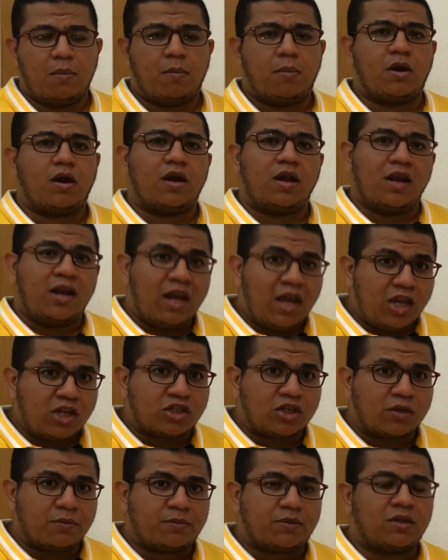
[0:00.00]
But in
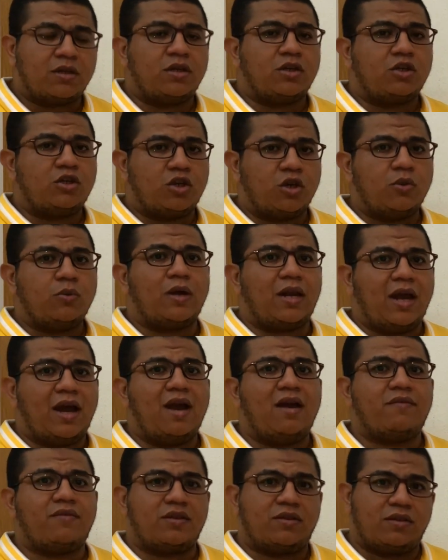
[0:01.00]
Egypt you will
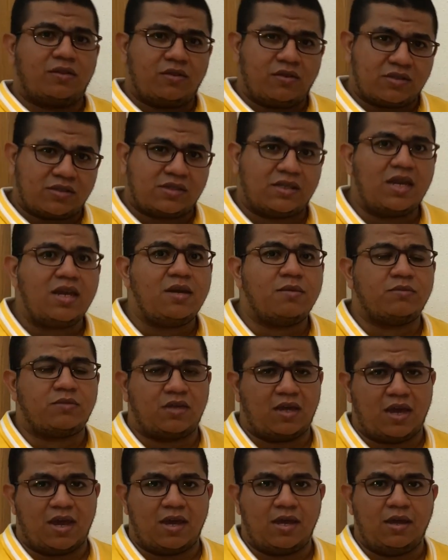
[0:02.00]
have it in the same
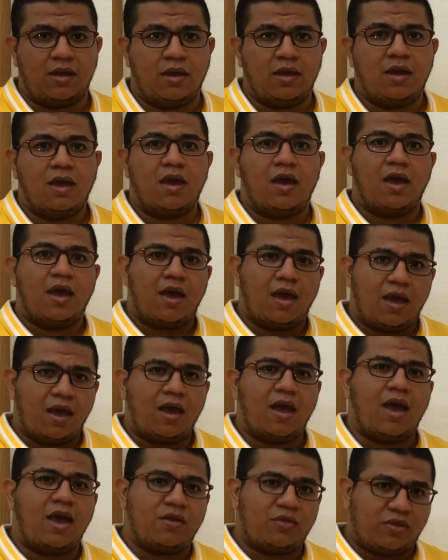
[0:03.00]
day
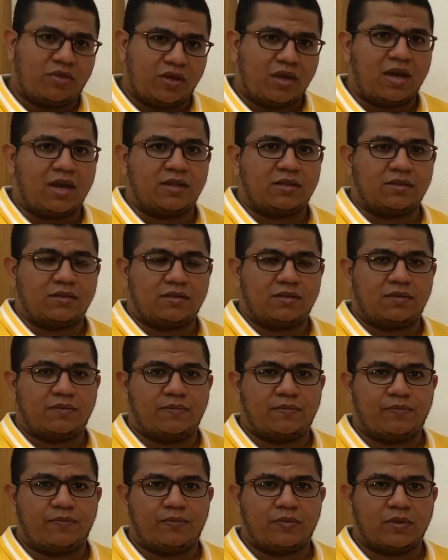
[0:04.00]
at the end.
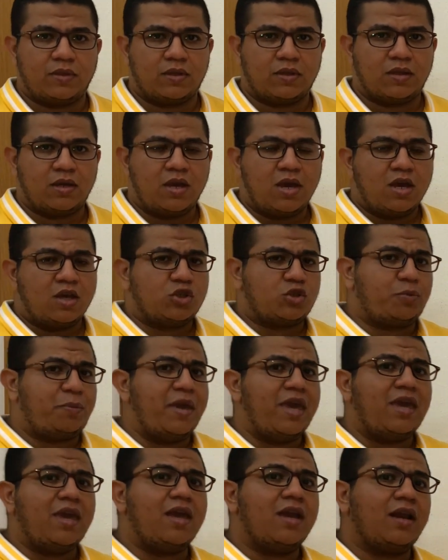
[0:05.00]

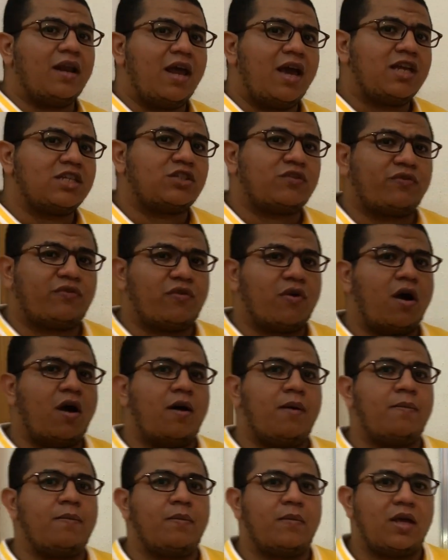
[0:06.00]
Speaking lasts
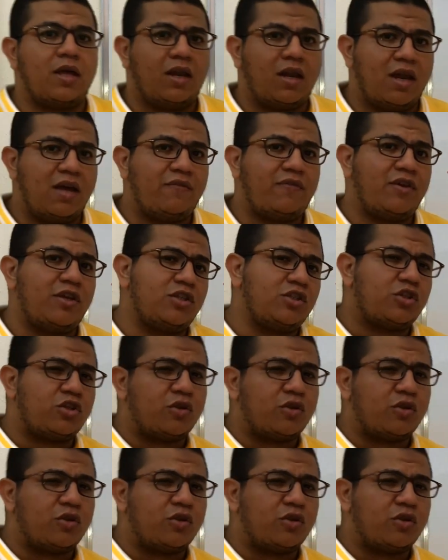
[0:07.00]
from 11